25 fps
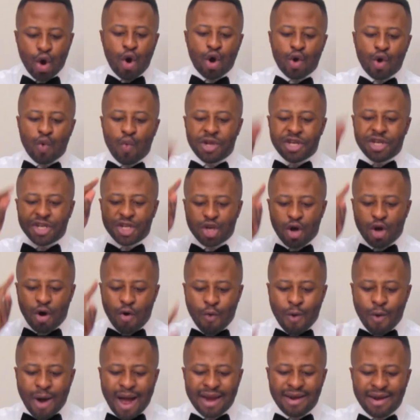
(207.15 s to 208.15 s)
on which
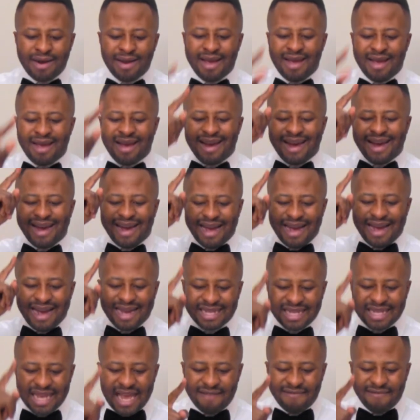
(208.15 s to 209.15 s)
no one
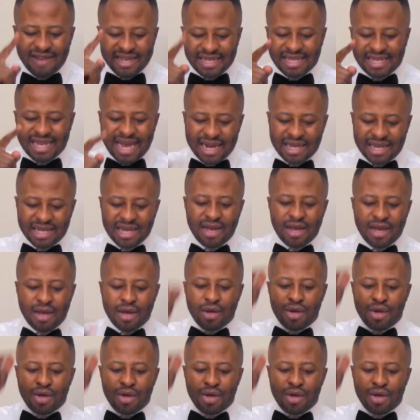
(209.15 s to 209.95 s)
has ever sat.